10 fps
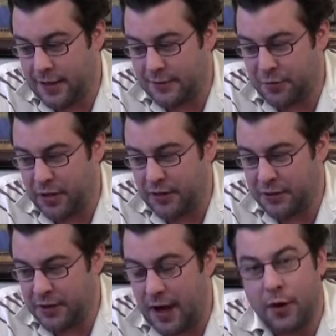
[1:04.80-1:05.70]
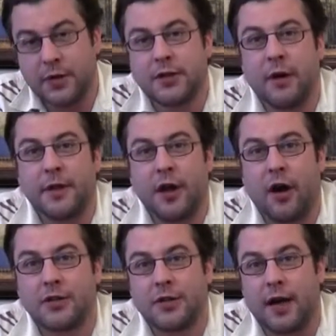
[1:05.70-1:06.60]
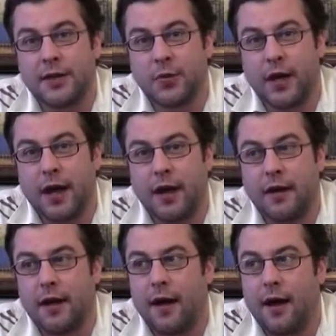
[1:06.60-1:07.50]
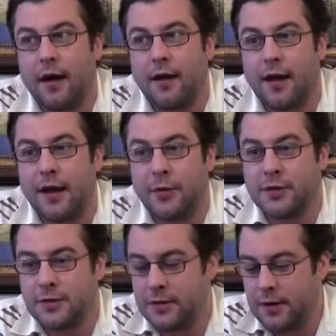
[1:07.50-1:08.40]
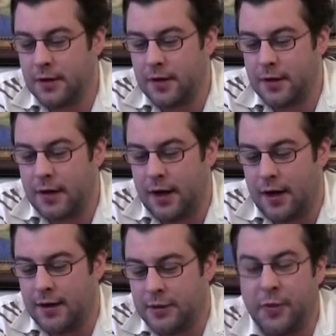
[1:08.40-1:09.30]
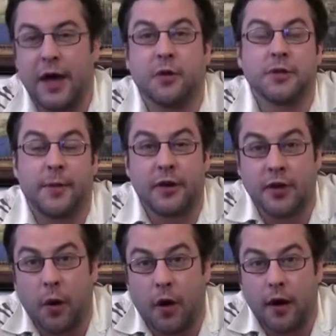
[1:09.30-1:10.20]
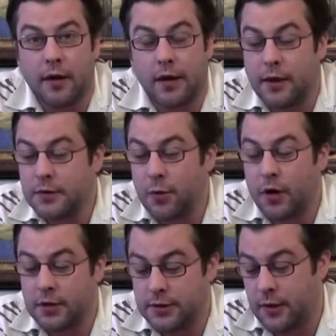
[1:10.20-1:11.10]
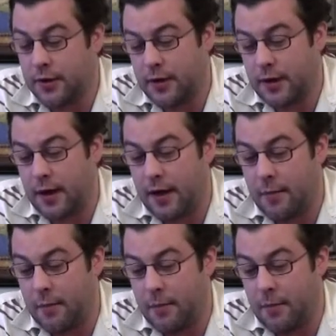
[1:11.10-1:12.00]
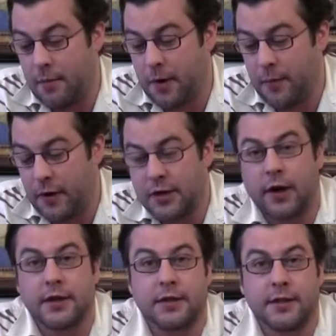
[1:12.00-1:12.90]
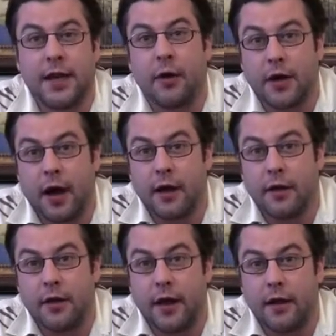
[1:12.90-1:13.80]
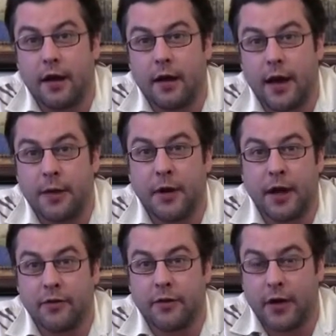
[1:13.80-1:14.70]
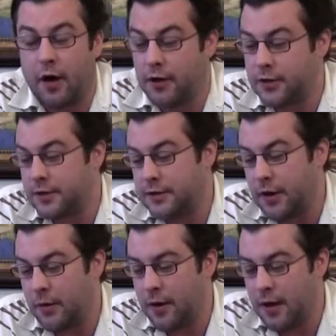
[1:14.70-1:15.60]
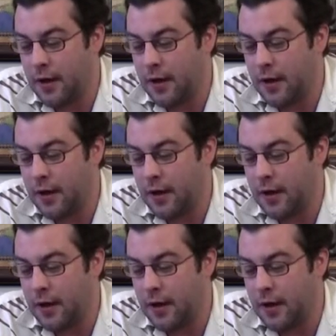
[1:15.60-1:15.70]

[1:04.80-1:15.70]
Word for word: Jeff's a pretty loose guy. We saw him at the auction last weekend, uh, and he was uh, his band was about to go on, and he was more concerned um, about talking to the sound guy than uh, anybody else at the auction. So